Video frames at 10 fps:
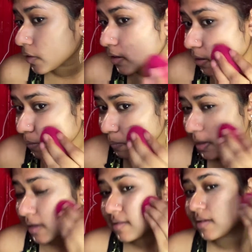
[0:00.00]
it
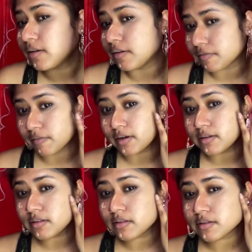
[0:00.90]
makes a
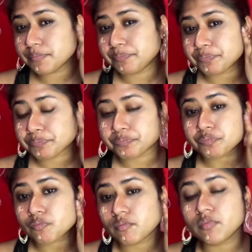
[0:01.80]
difference
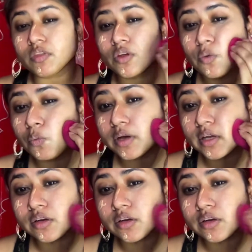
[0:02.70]
when